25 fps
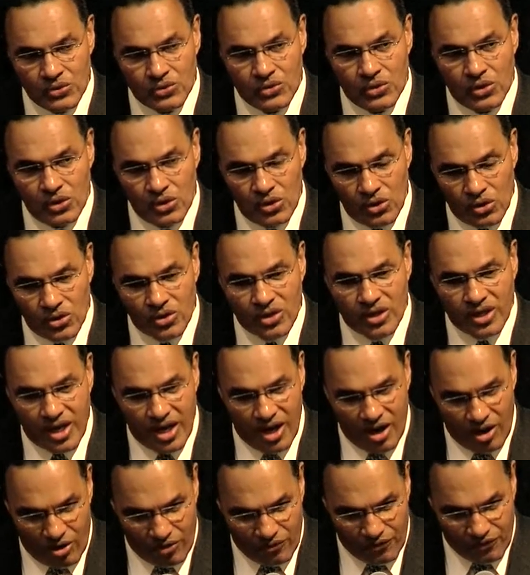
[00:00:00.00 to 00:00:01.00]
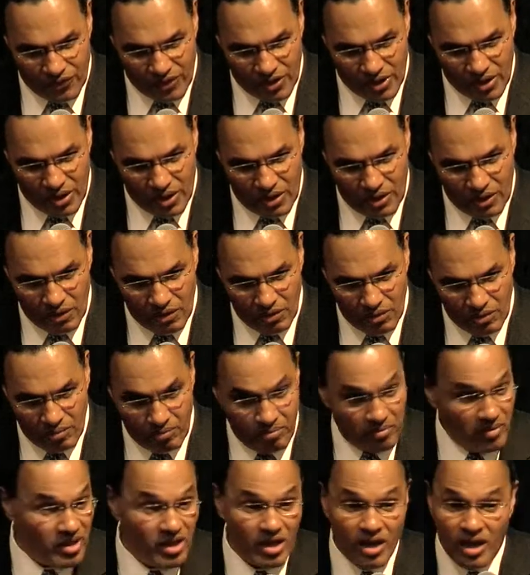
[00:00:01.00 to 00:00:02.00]
to look carefully
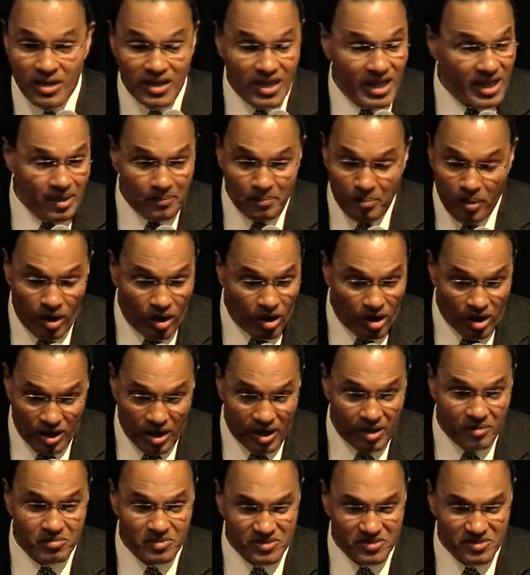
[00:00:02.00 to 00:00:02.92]
beyond any party,